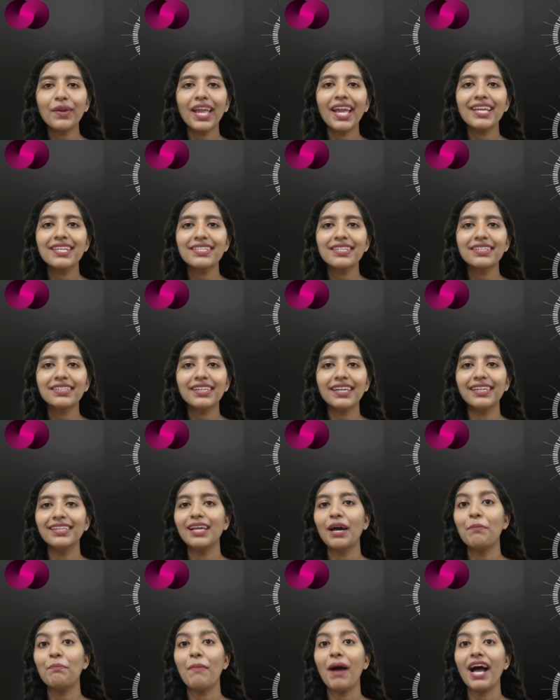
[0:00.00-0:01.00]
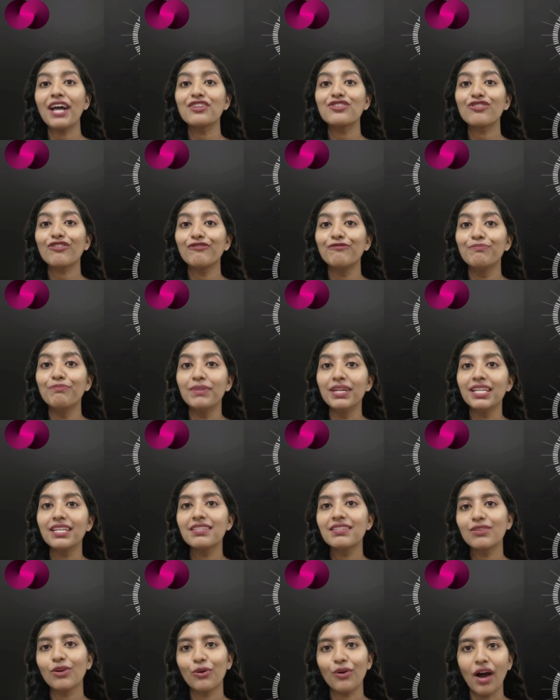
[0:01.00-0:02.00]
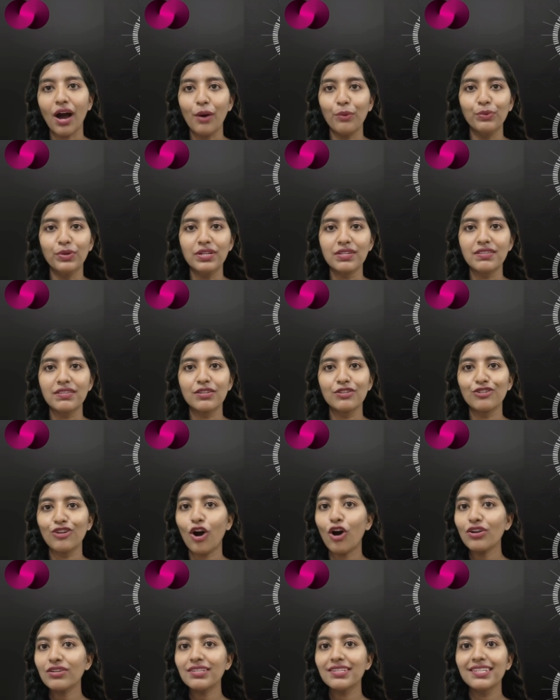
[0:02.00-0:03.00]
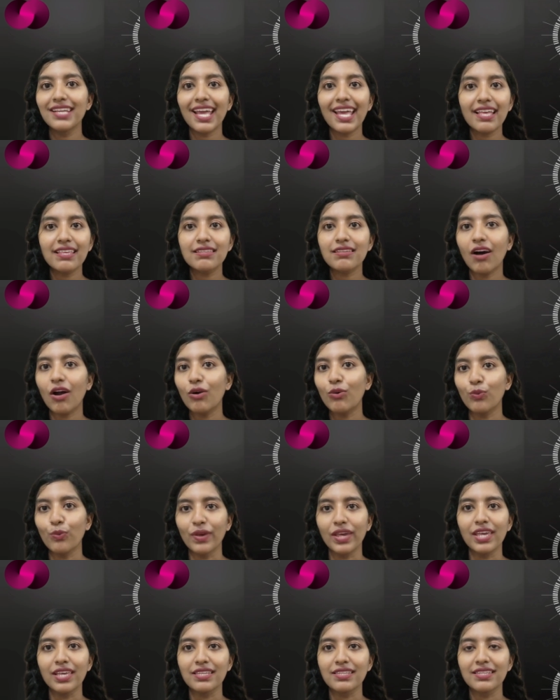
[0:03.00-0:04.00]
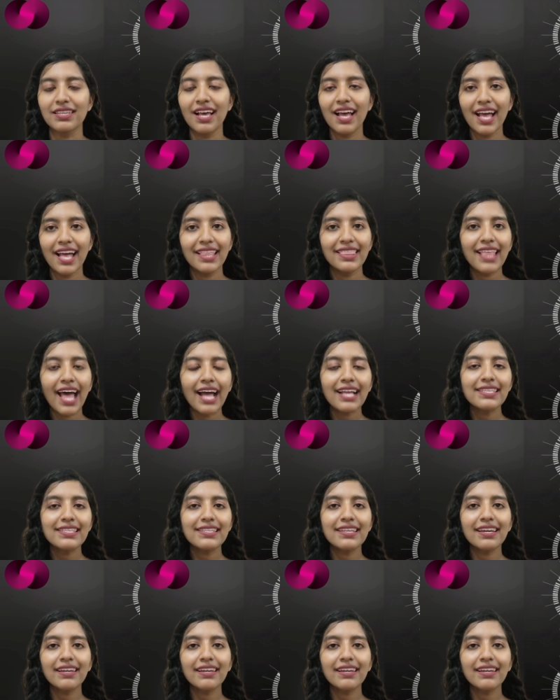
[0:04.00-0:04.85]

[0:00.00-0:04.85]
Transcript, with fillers: created in a matter of minutes or hours, not days or weeks. That